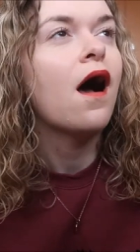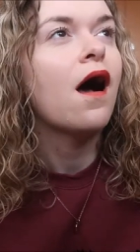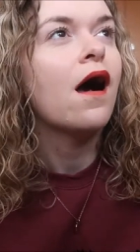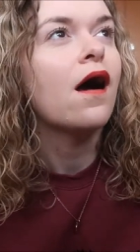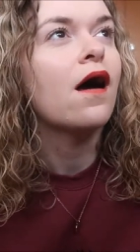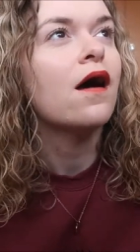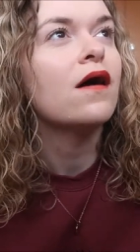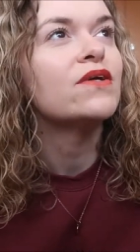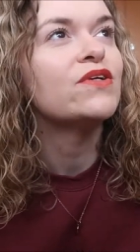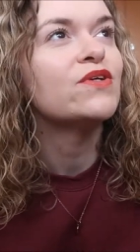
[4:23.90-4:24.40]

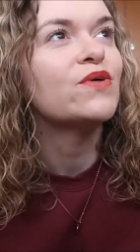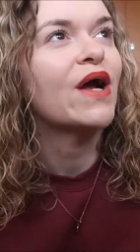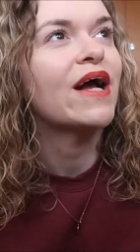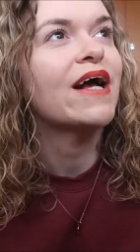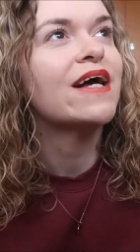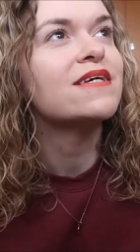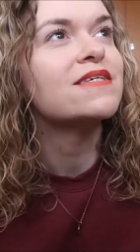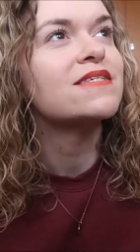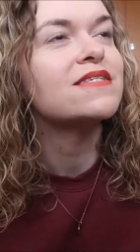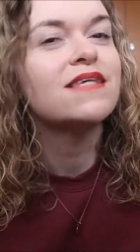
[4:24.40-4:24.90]
her
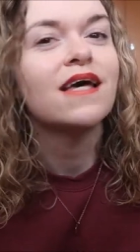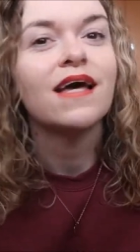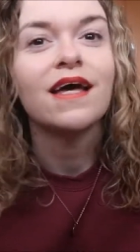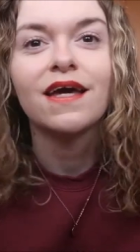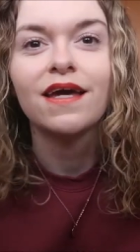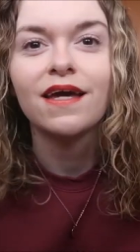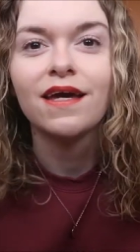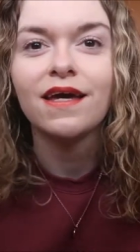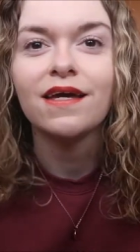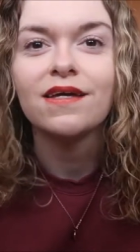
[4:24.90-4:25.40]
dress
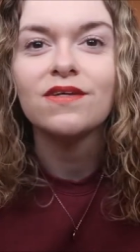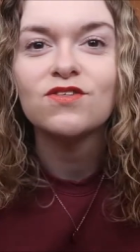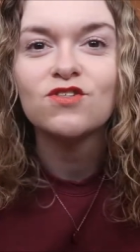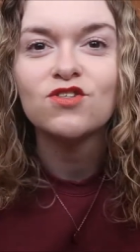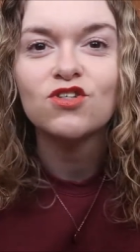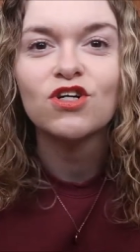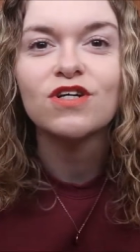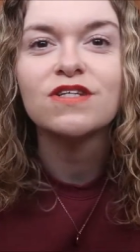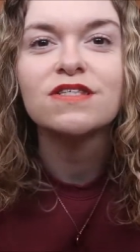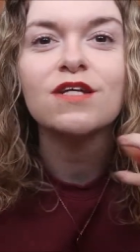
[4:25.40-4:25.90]
is
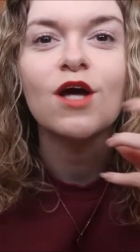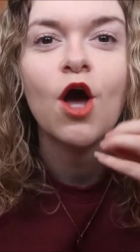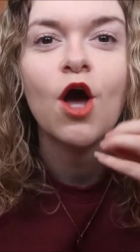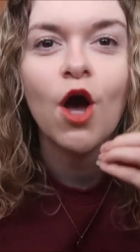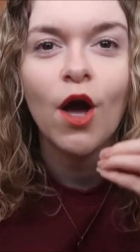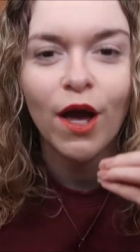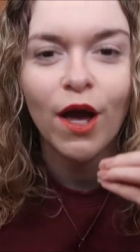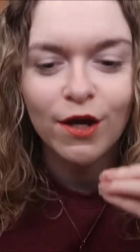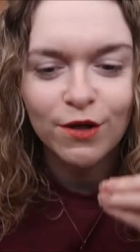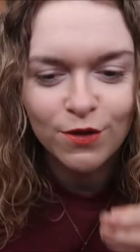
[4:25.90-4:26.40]
just
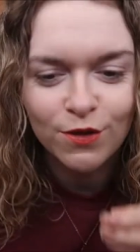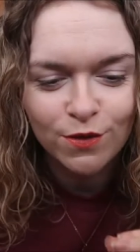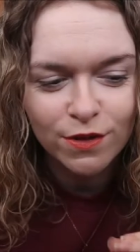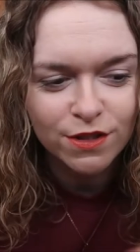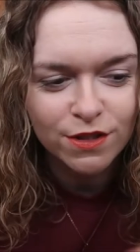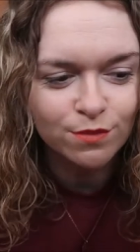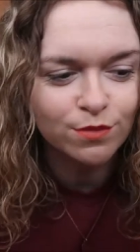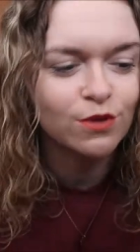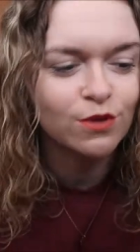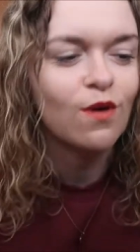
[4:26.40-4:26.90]

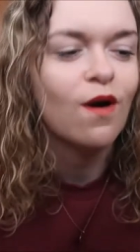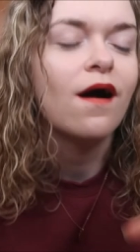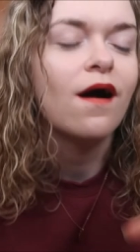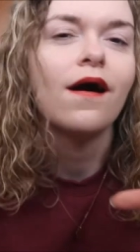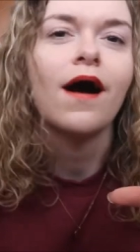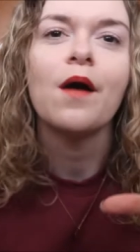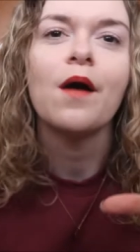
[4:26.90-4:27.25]
incredible.